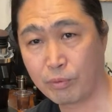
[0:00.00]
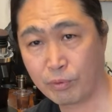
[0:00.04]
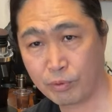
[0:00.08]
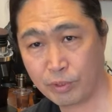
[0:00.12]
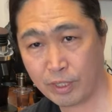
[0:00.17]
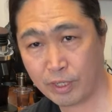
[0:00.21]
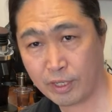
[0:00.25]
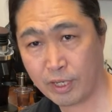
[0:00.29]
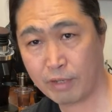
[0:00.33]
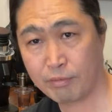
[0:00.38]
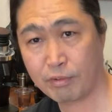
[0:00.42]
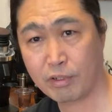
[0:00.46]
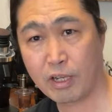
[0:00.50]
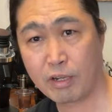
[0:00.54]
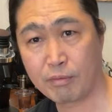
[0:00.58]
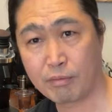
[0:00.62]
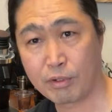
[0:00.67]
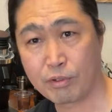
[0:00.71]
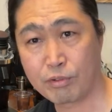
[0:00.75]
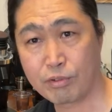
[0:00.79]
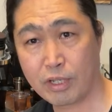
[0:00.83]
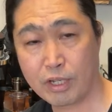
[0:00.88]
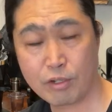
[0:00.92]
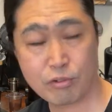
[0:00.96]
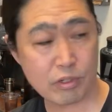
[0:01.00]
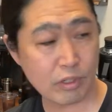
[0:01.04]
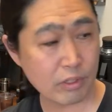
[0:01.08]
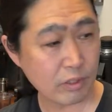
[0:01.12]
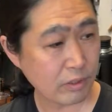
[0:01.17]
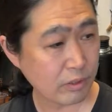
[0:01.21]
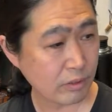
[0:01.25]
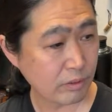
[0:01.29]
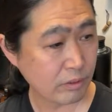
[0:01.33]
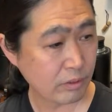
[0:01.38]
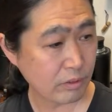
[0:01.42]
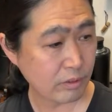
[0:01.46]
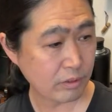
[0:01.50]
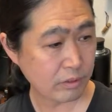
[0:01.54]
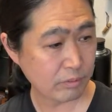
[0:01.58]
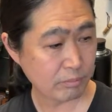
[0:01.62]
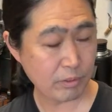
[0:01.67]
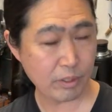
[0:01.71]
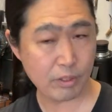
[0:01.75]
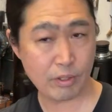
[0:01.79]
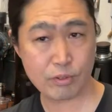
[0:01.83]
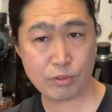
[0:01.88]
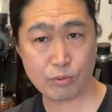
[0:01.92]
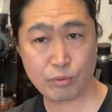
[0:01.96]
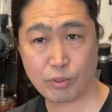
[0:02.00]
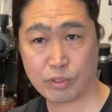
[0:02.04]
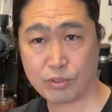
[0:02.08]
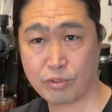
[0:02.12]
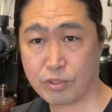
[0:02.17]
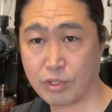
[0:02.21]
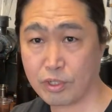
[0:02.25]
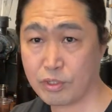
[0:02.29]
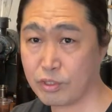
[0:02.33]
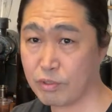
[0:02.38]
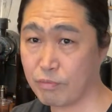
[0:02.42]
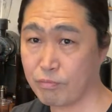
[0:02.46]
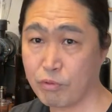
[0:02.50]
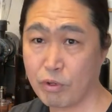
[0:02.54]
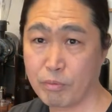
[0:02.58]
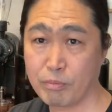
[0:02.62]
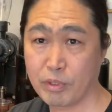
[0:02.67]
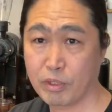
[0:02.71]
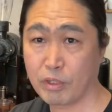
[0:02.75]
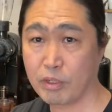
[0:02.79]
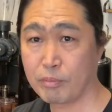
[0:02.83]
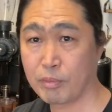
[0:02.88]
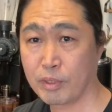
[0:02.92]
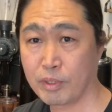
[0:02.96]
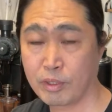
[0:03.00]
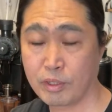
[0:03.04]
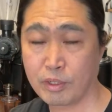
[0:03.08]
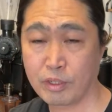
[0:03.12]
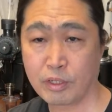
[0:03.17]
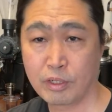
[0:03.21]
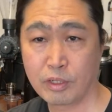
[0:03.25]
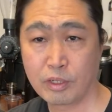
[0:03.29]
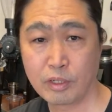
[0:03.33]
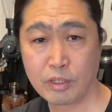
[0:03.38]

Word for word: can have conversation because with 64 millimeter